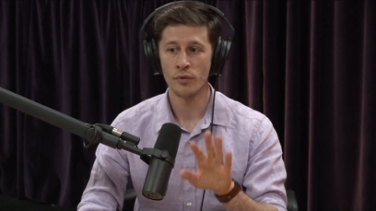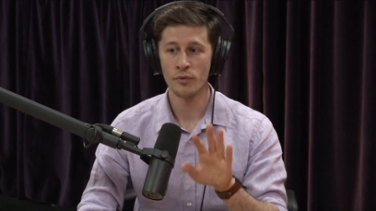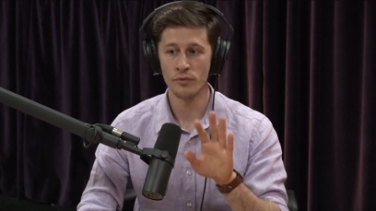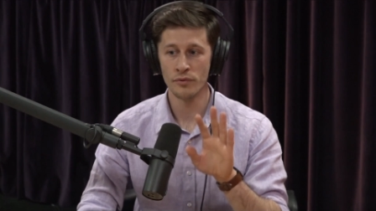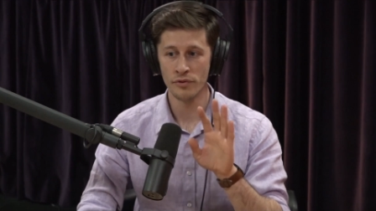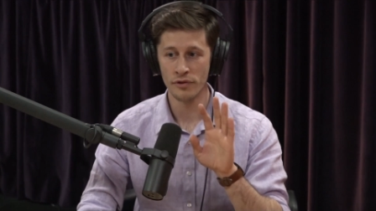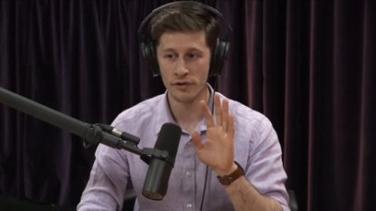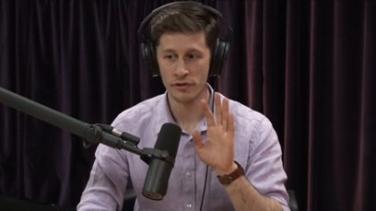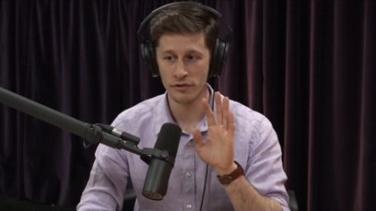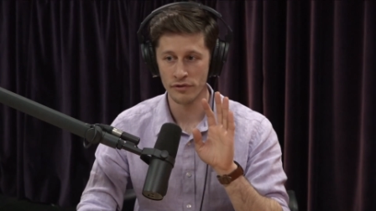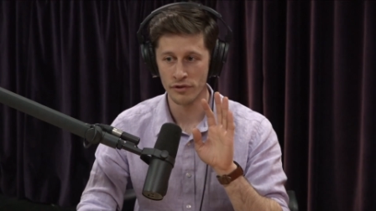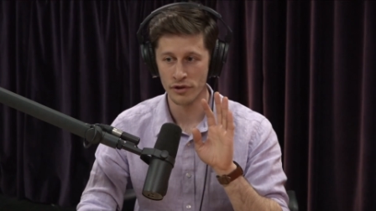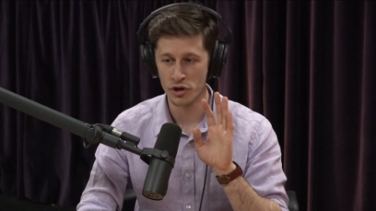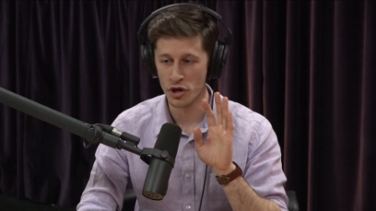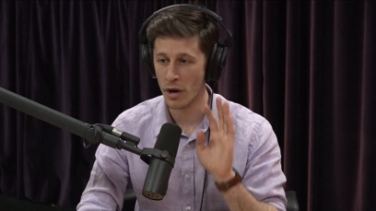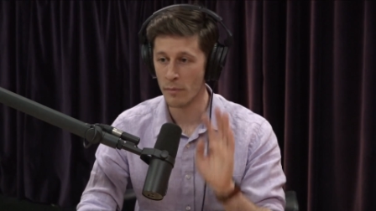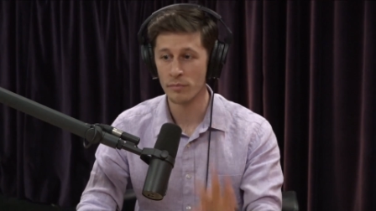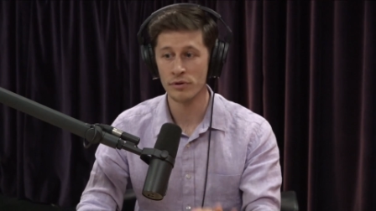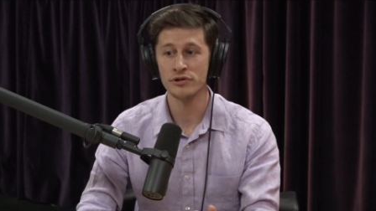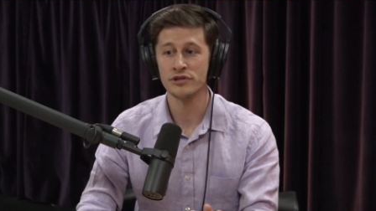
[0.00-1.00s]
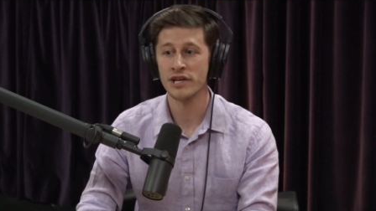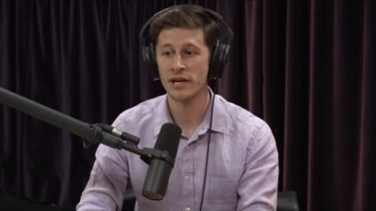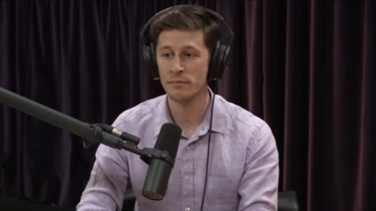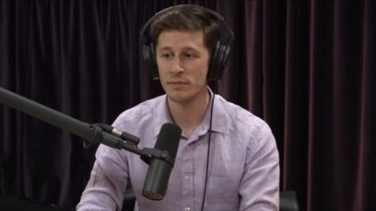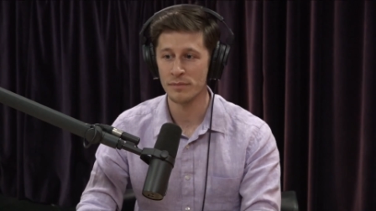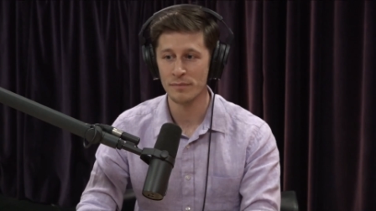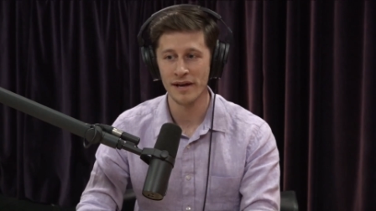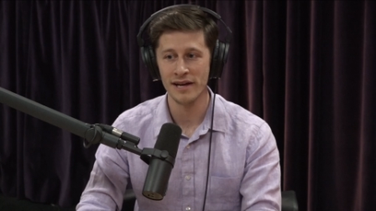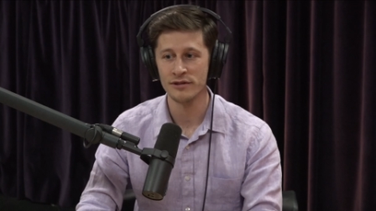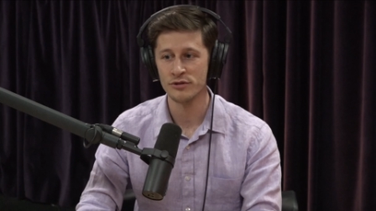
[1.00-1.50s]
The the numbers can
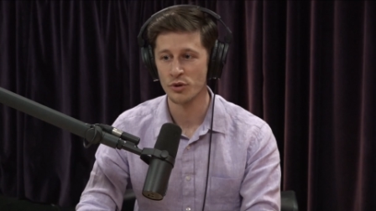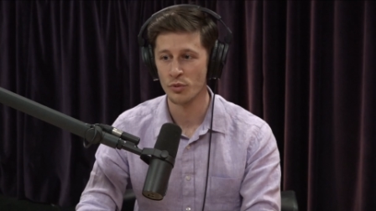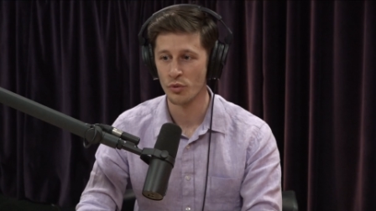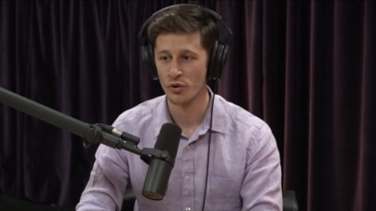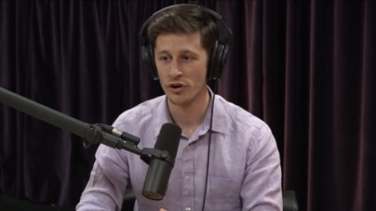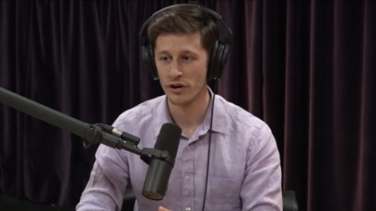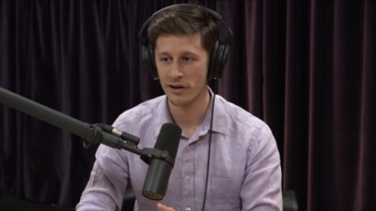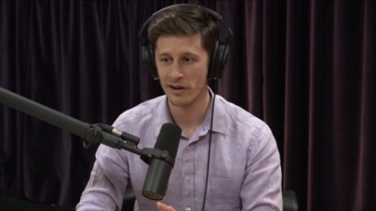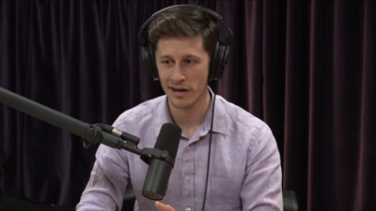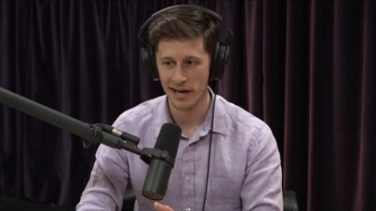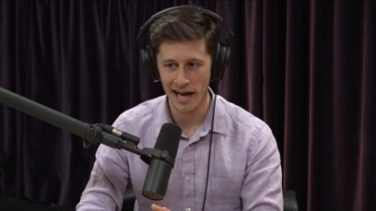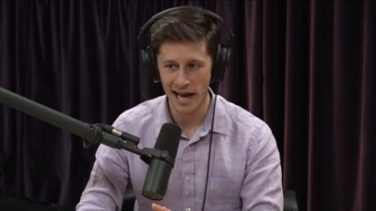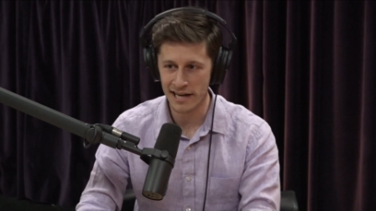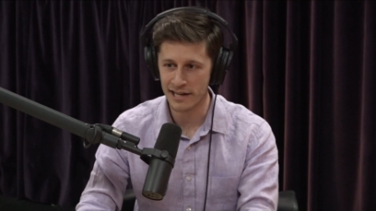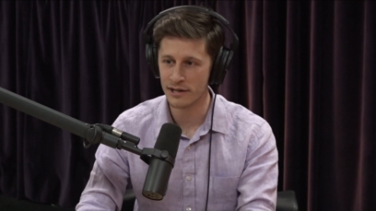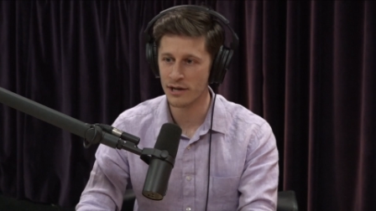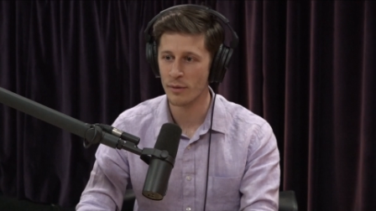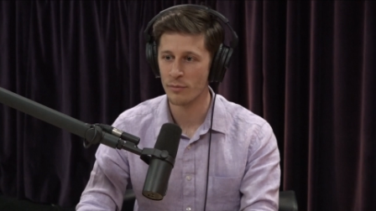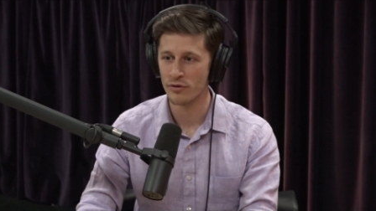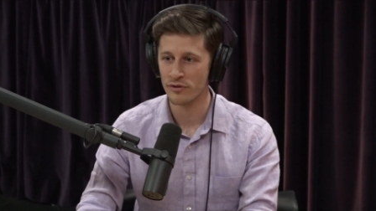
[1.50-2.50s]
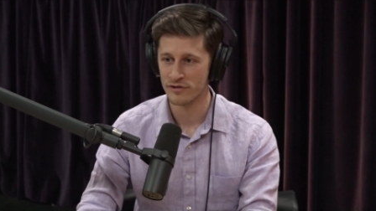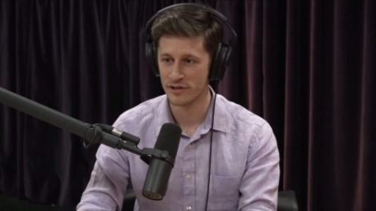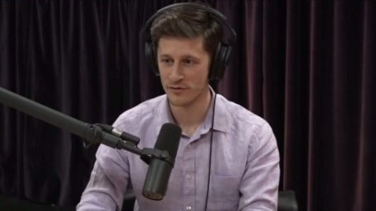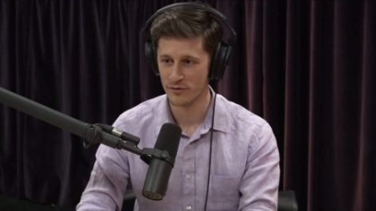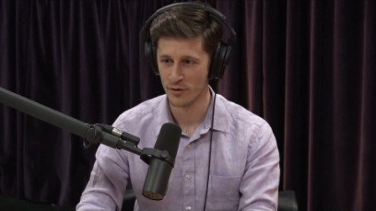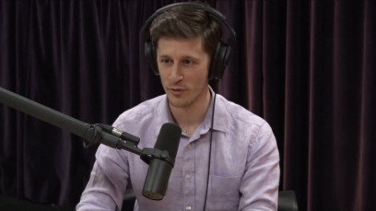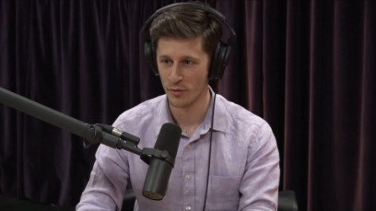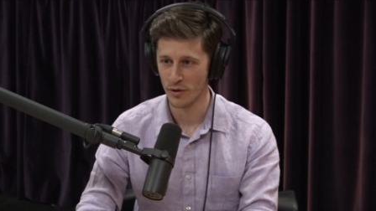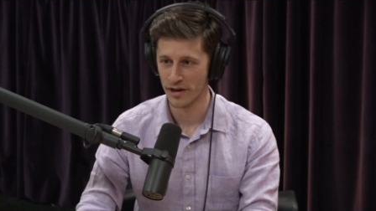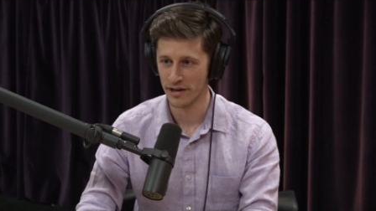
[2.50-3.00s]
be made to work any number of
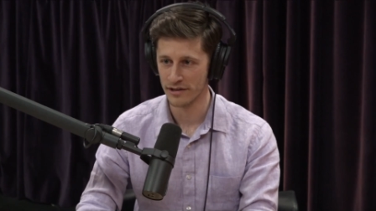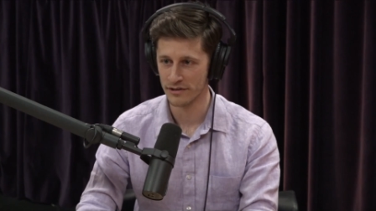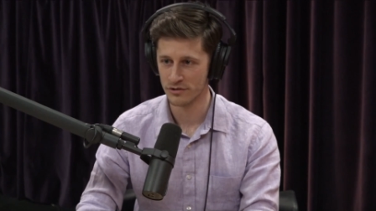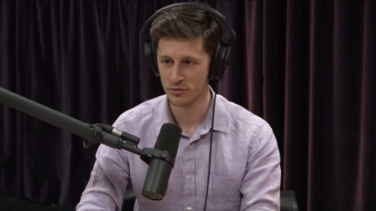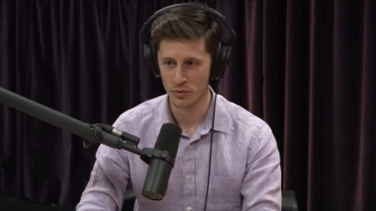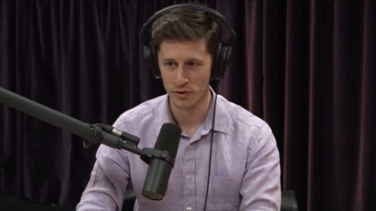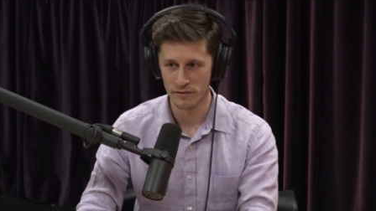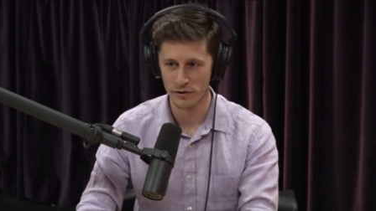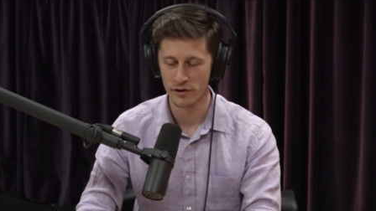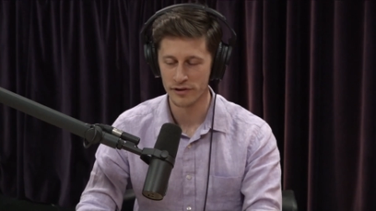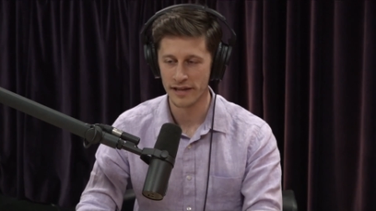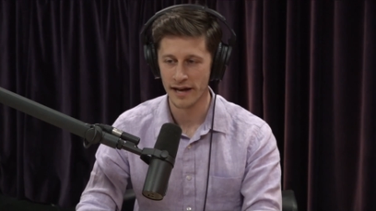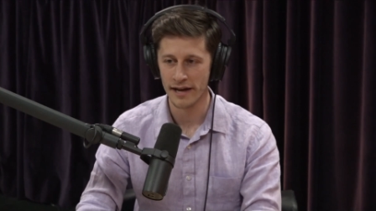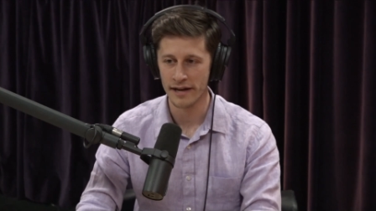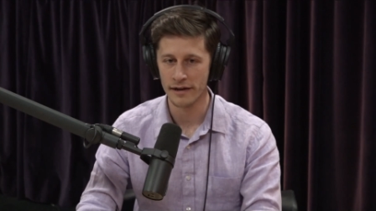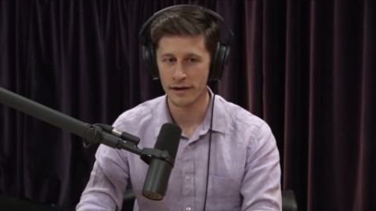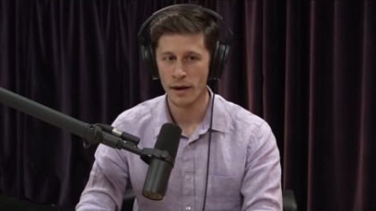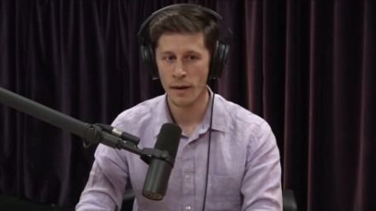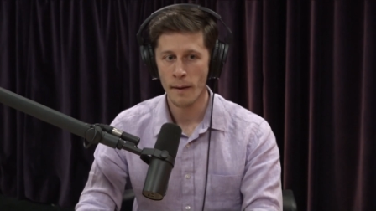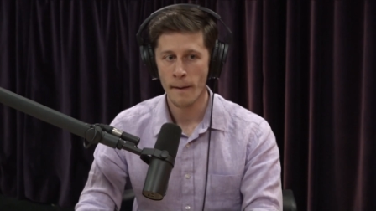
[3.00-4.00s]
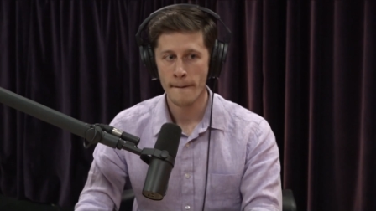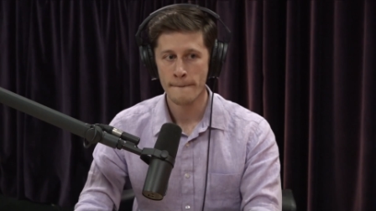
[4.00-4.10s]
different ways. We've looked at it.